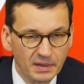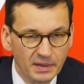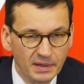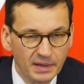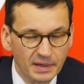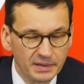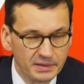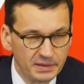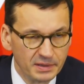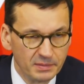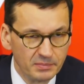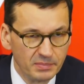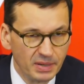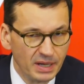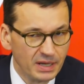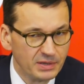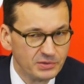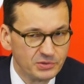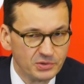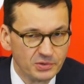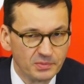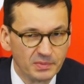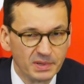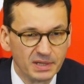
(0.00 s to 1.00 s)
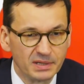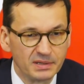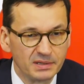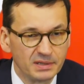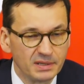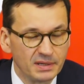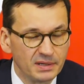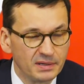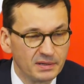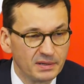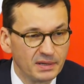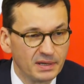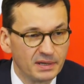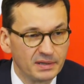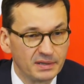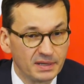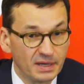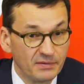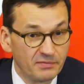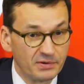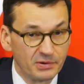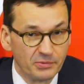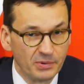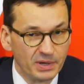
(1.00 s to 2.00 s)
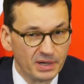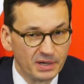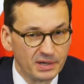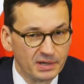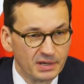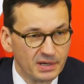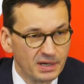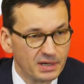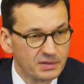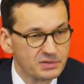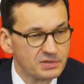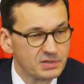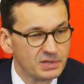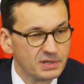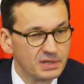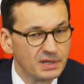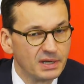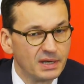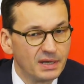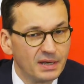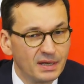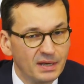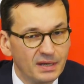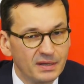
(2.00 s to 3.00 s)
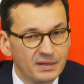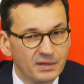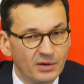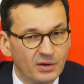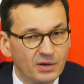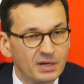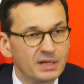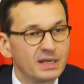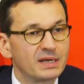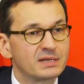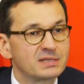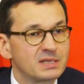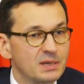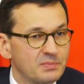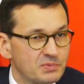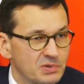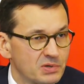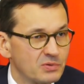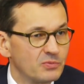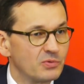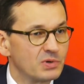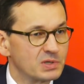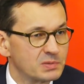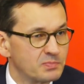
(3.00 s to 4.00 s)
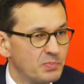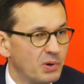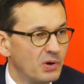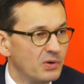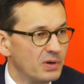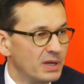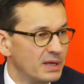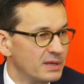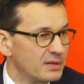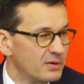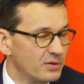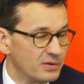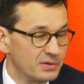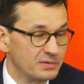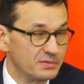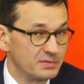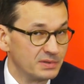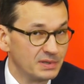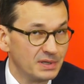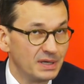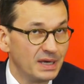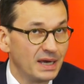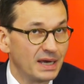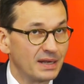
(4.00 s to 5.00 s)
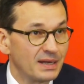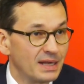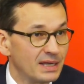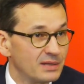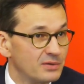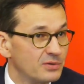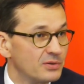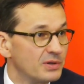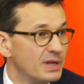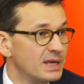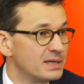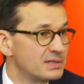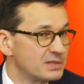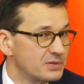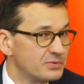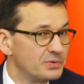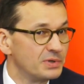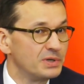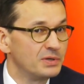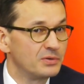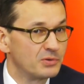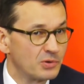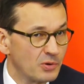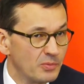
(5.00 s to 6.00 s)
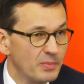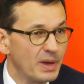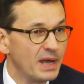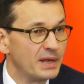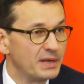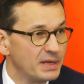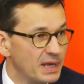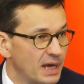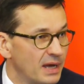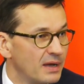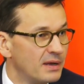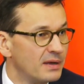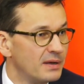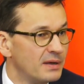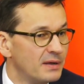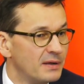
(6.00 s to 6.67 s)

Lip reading: and in Belgium and everywhere, actually. The only exception was Poland, or Ian Antonescu in Romania.